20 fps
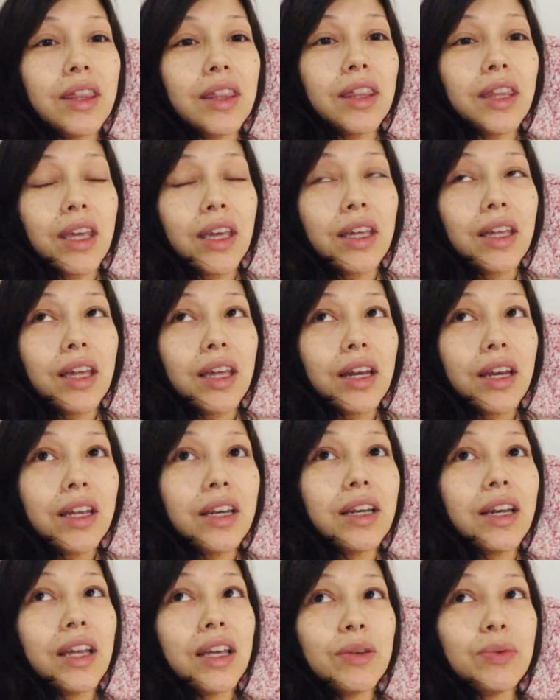
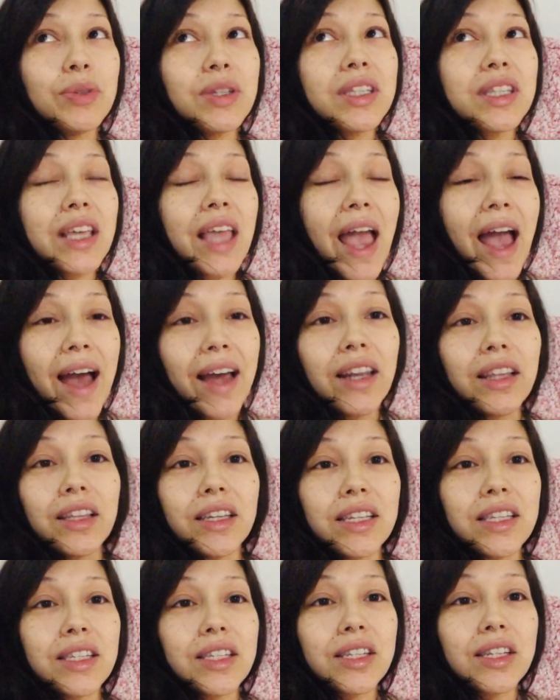it was the
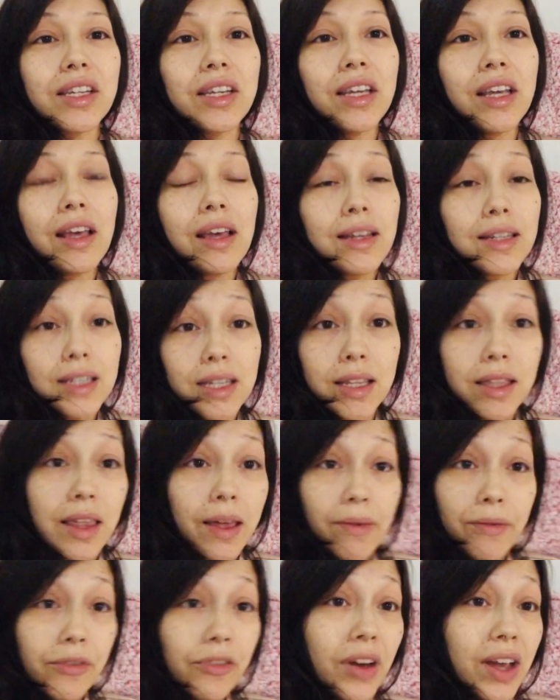catalyst to
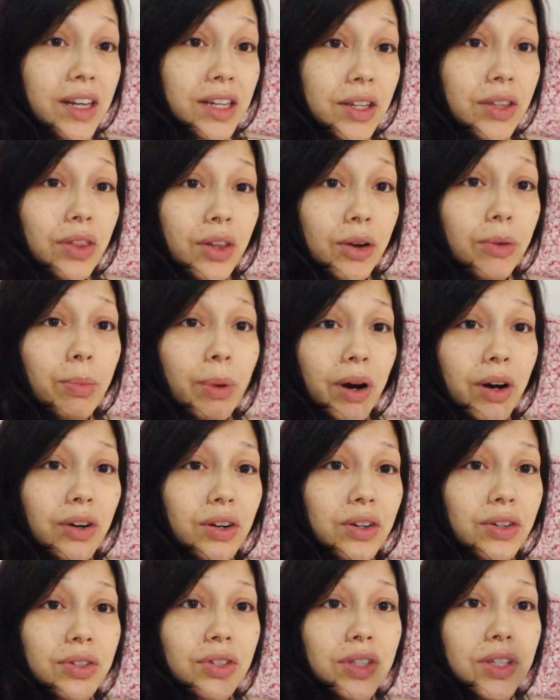them finding their
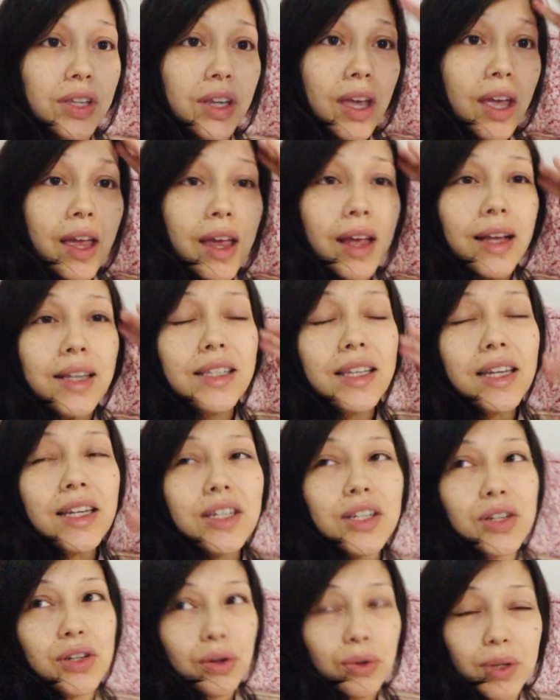partners. Because I
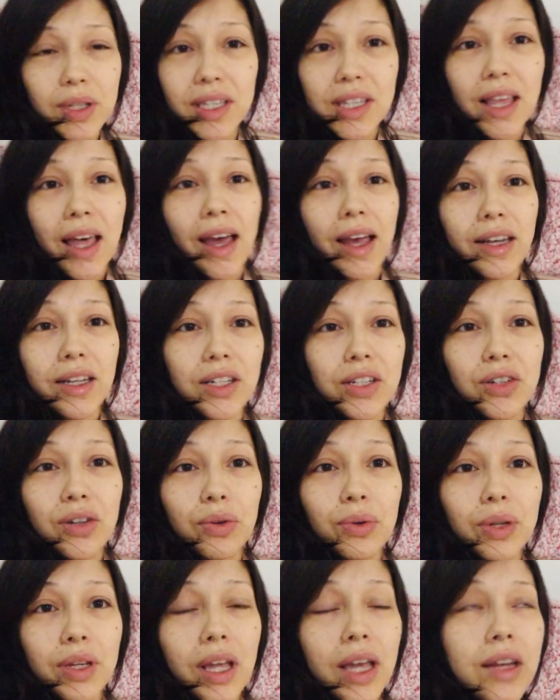did notice that. I did
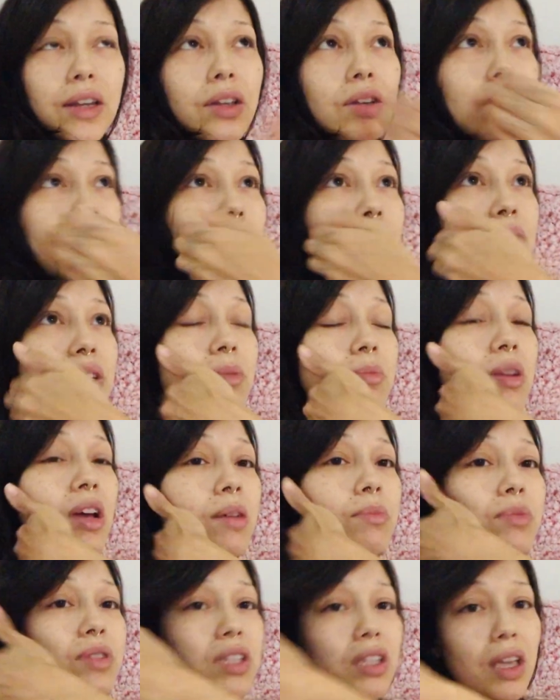notice, and you know,
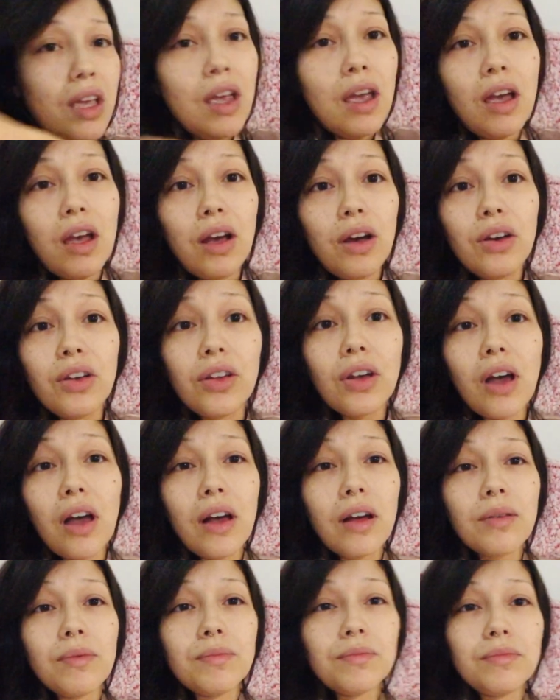sometimes
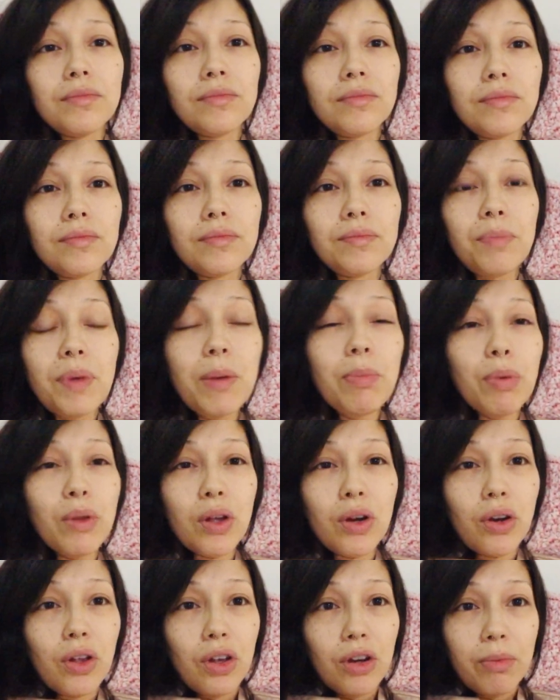people
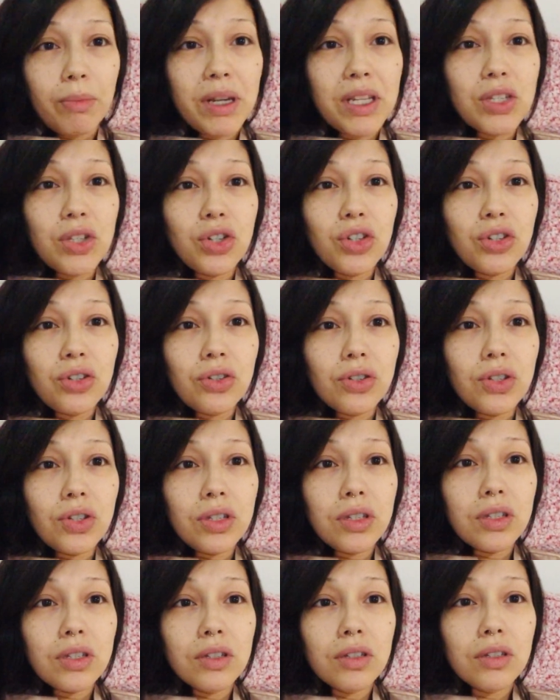aren't your
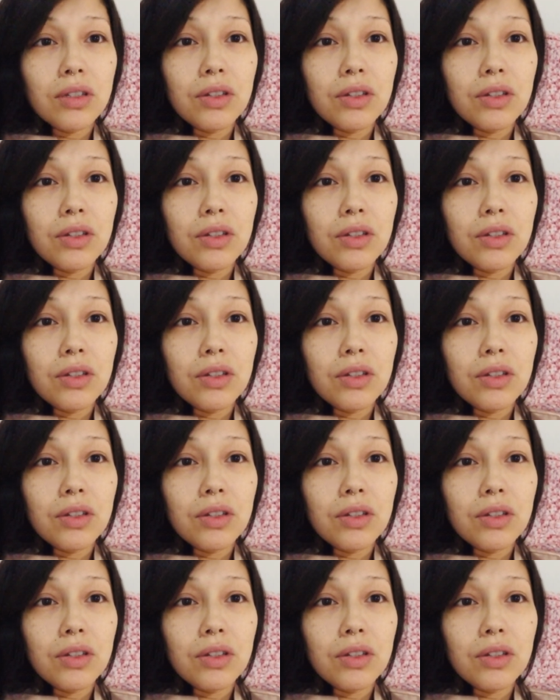messengers.